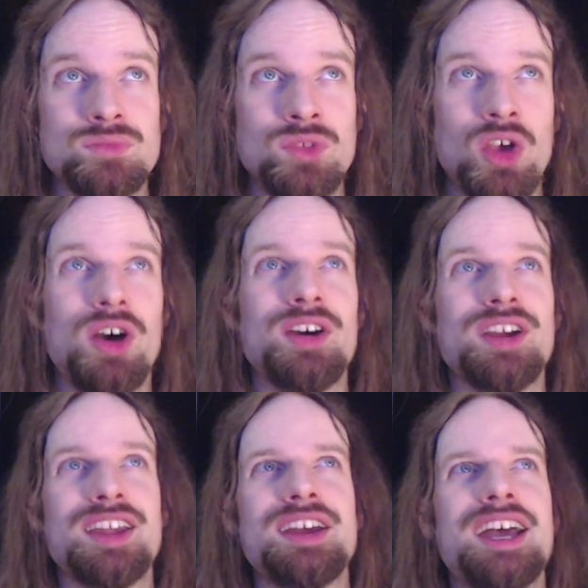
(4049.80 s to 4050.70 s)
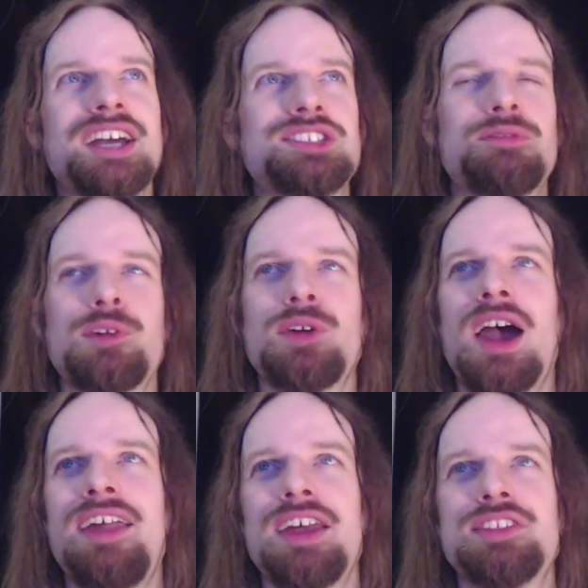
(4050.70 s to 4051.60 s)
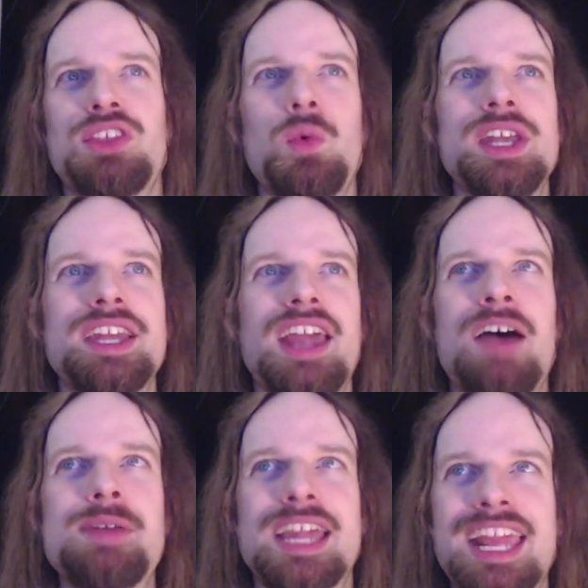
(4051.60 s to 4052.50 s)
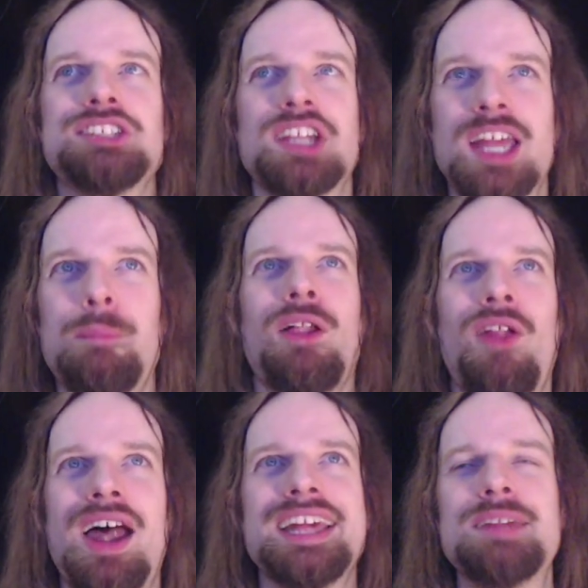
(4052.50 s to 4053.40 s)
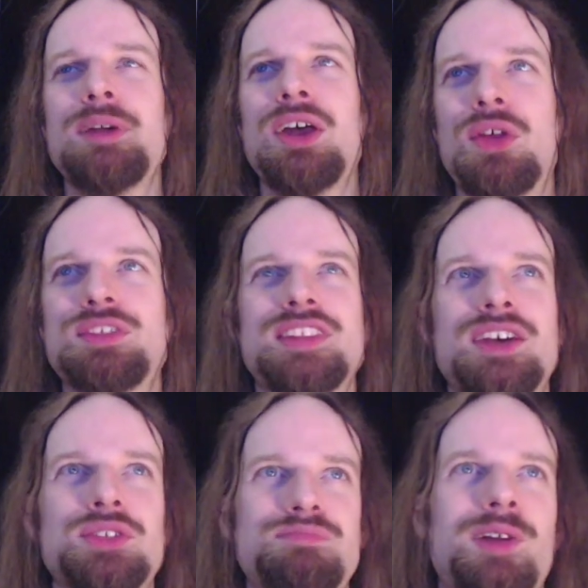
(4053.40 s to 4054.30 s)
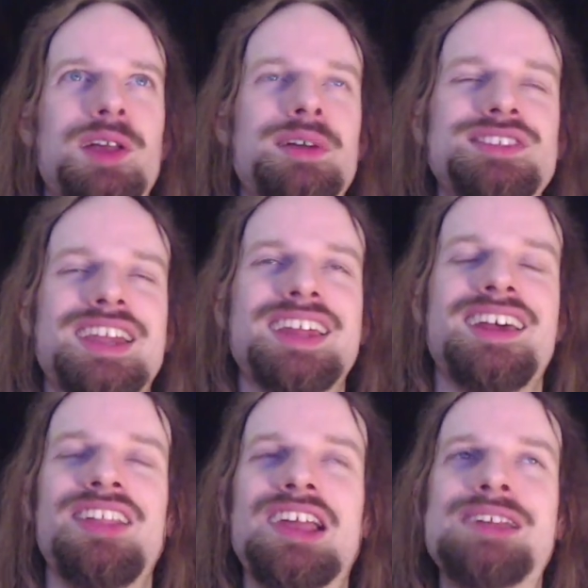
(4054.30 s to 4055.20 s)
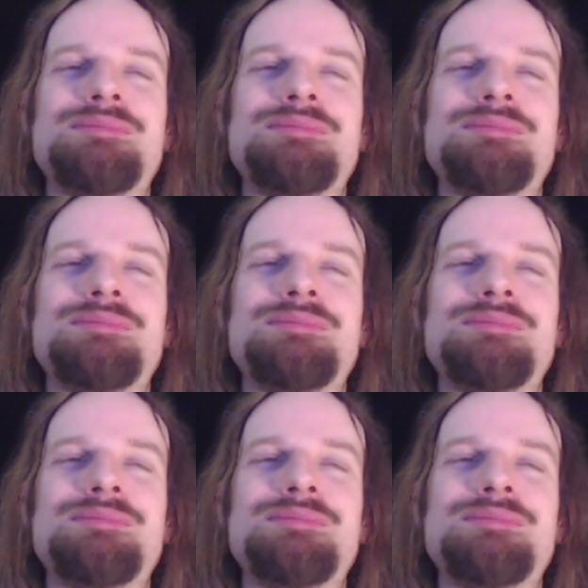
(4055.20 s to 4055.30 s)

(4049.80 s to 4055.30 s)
Actually, for highlights of the week, I've been catching up on a lot of emails. So that was probably my second highlight.